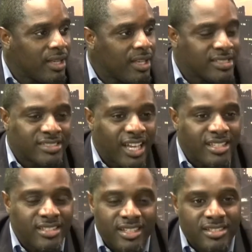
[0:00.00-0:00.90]
It's not
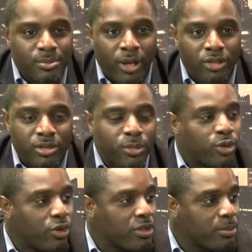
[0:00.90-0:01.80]
just about them
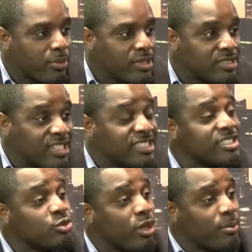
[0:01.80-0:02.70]
going to prison. That's
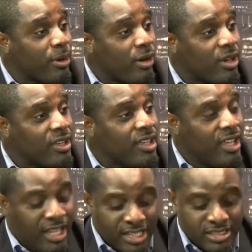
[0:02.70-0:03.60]
just one part.
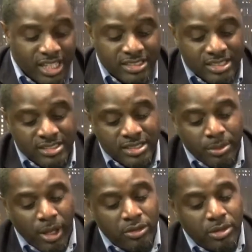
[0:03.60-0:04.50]
It's not just
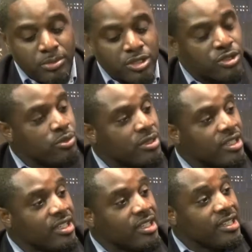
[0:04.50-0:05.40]
about them shooting a
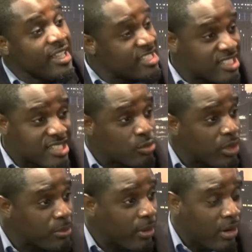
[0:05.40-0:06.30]
gun. That's just
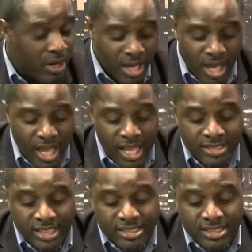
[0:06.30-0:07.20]
one part.
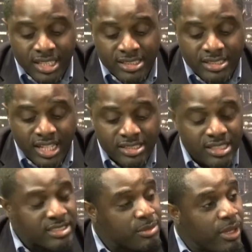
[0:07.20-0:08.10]
It's not
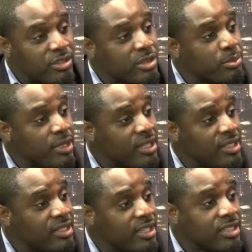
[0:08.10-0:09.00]
just about them being
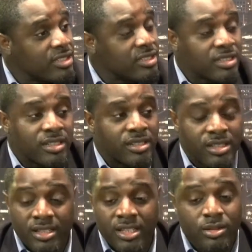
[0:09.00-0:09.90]
addicted to a
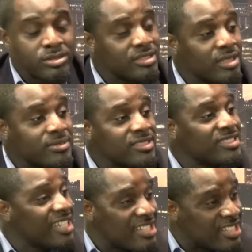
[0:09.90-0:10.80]
illegal substance.
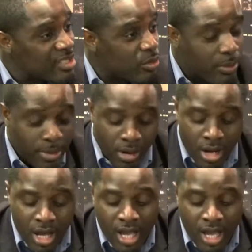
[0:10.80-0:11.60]
That's just one part.